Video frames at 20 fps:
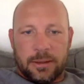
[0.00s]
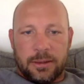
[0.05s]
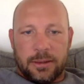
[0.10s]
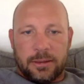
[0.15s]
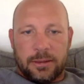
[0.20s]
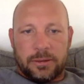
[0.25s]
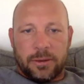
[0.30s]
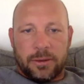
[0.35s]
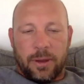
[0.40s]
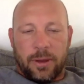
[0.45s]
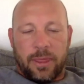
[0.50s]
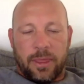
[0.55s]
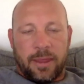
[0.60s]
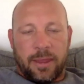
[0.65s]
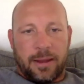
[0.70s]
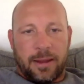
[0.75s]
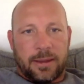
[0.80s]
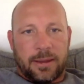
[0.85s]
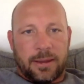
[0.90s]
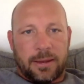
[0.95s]
So I
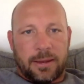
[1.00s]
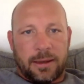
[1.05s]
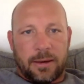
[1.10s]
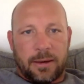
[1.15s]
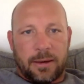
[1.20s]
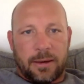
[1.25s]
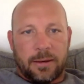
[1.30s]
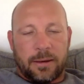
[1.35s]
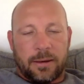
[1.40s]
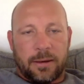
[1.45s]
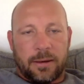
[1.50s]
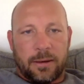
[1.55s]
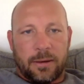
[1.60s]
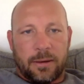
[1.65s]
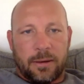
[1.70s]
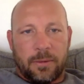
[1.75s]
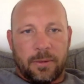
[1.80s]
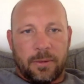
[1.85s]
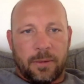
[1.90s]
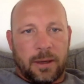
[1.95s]
think that
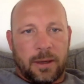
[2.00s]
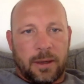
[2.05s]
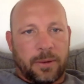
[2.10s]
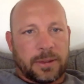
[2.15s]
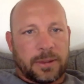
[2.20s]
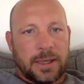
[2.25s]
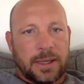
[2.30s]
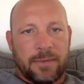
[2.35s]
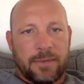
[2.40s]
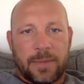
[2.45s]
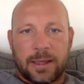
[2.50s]
I always have